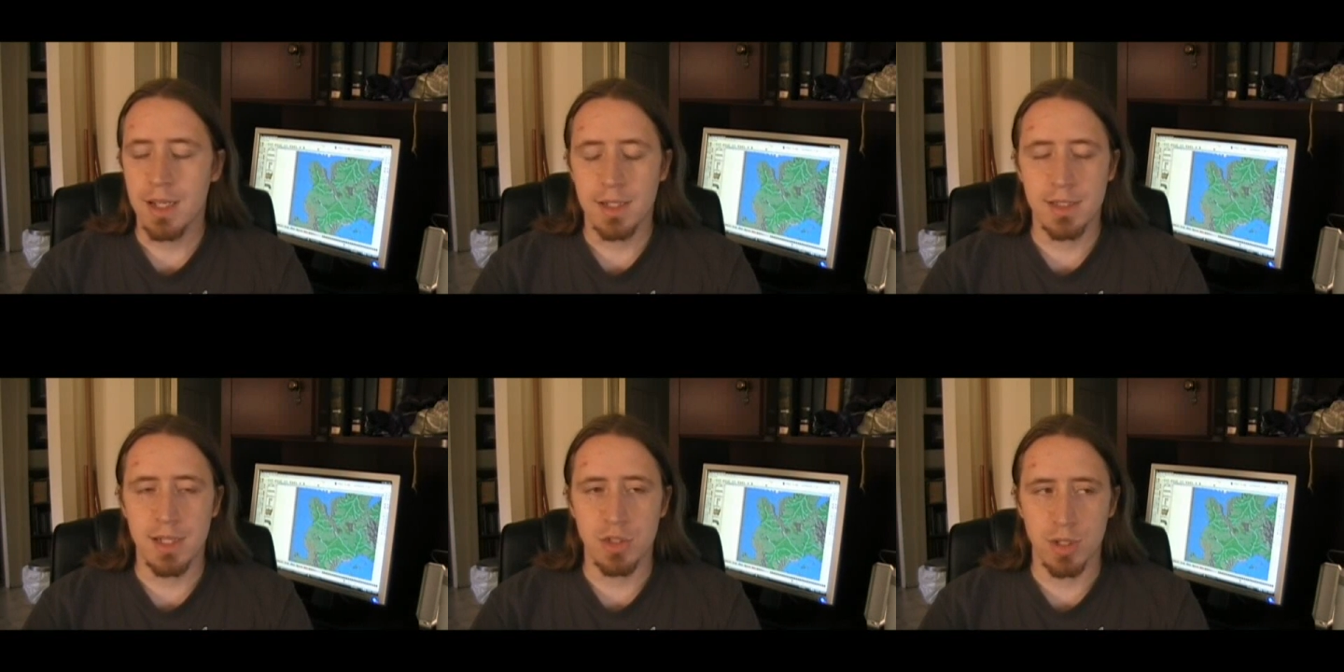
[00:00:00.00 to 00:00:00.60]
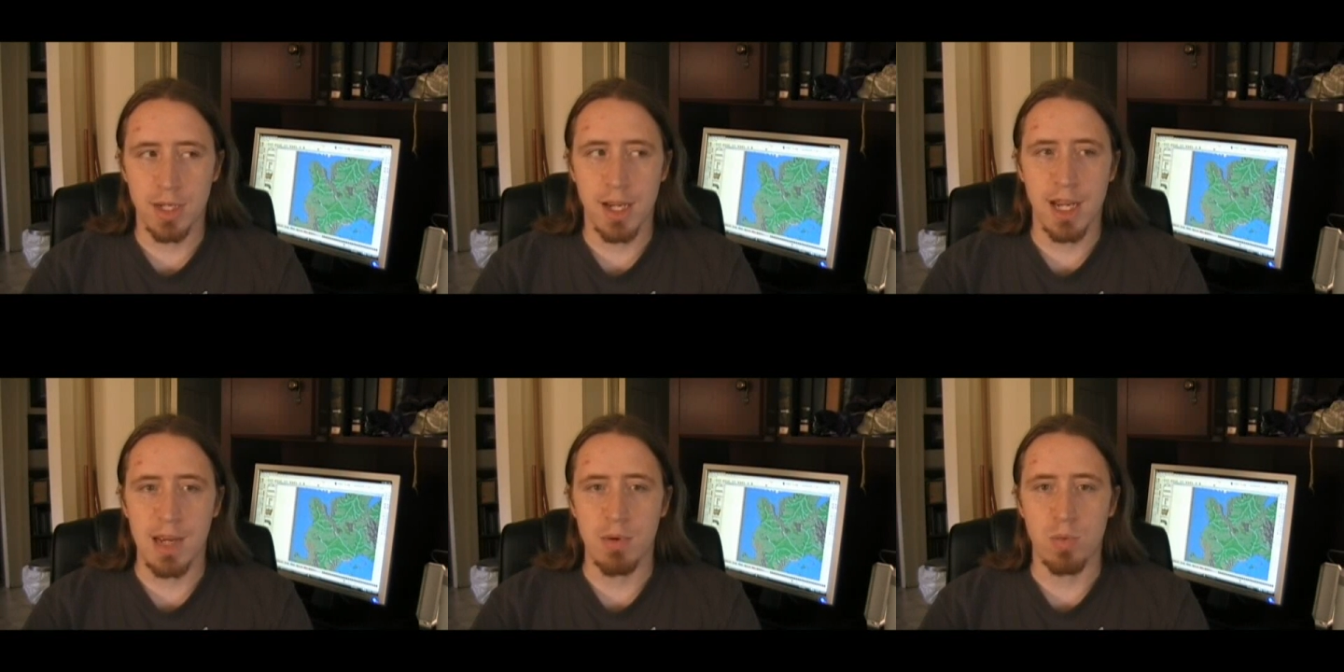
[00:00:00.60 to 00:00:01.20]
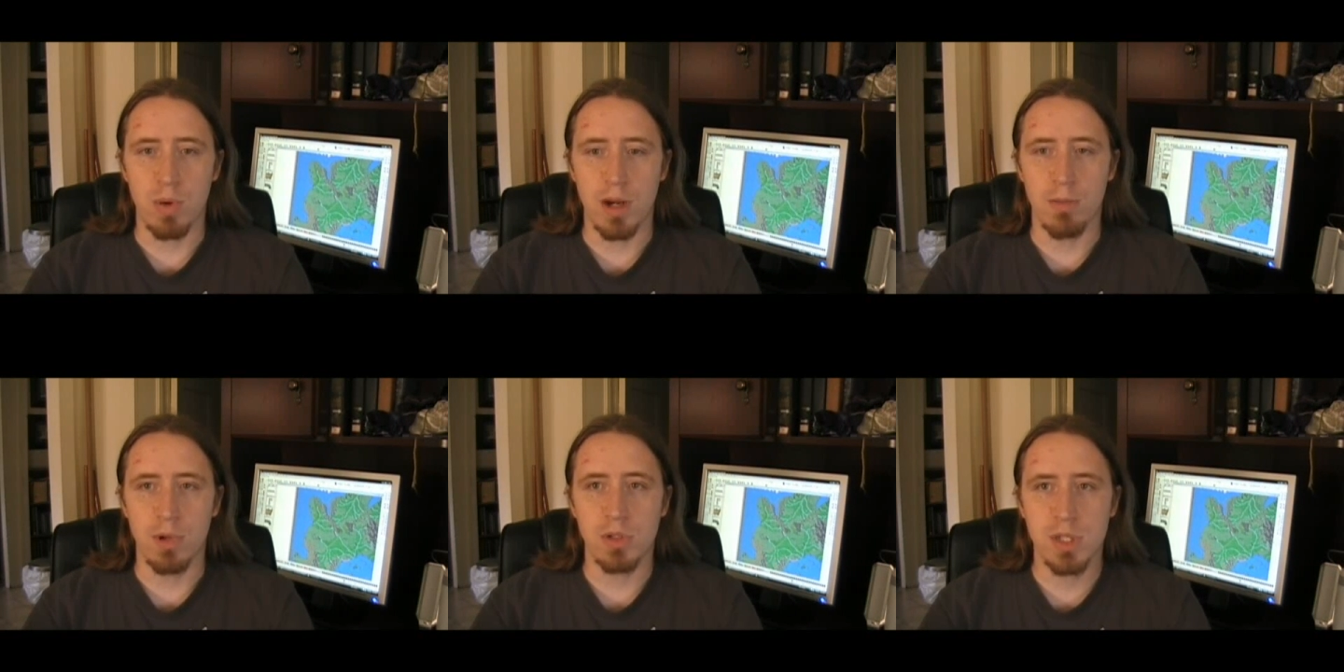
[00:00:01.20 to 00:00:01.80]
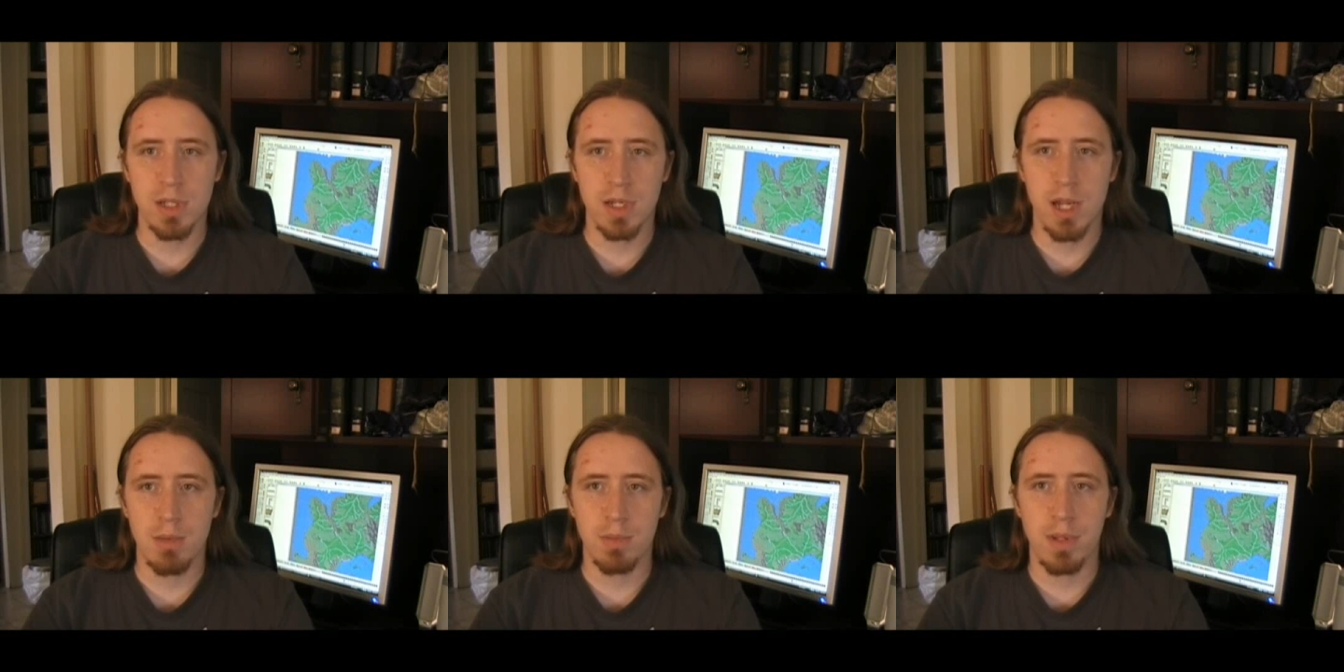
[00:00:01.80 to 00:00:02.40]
centric game where most of the time